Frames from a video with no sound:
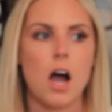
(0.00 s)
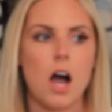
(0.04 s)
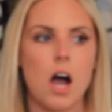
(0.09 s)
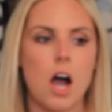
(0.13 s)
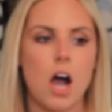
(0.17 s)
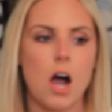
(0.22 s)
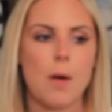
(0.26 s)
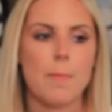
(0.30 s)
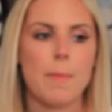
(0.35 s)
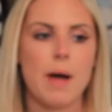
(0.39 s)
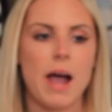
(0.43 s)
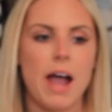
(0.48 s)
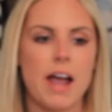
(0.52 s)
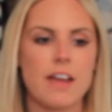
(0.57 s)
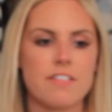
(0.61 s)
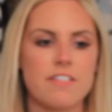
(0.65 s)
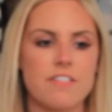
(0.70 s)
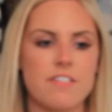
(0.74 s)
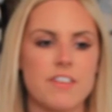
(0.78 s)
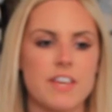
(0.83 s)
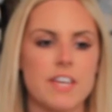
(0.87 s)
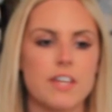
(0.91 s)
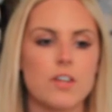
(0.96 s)
I
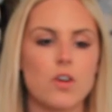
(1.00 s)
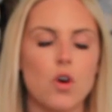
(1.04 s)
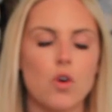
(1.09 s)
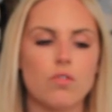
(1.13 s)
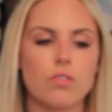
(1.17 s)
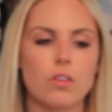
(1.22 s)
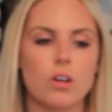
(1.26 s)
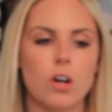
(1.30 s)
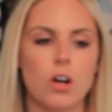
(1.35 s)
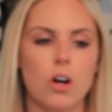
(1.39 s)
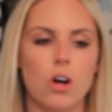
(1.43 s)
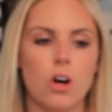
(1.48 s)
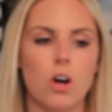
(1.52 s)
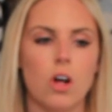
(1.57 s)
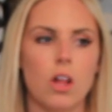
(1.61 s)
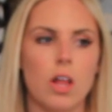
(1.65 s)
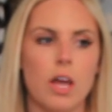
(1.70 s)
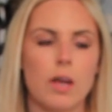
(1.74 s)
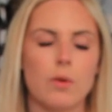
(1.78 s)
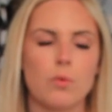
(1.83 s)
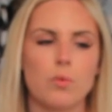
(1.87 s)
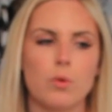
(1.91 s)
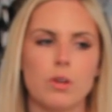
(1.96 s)
think
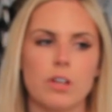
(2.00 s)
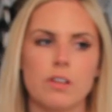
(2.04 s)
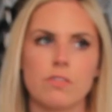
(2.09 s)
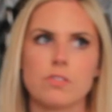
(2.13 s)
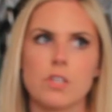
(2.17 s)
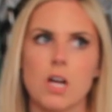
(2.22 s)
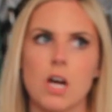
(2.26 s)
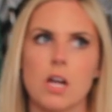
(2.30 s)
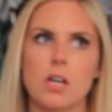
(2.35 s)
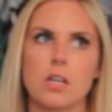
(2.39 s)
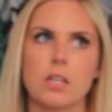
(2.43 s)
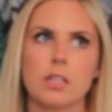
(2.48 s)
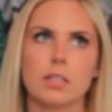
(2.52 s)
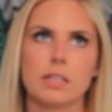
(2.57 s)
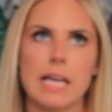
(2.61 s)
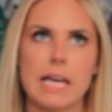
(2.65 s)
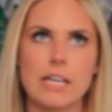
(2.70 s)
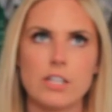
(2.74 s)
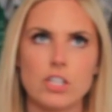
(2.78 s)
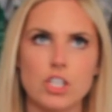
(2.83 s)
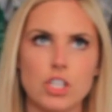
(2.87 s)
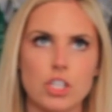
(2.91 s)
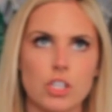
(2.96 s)
overall I would have done
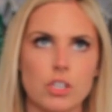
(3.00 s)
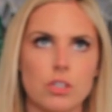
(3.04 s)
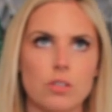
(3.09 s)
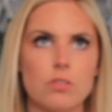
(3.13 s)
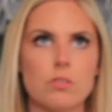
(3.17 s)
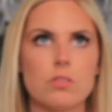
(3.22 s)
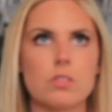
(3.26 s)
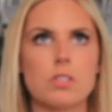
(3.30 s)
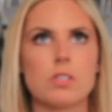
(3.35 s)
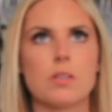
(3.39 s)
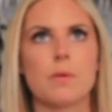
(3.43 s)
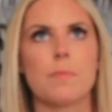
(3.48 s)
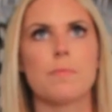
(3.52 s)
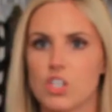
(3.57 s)
less shoes,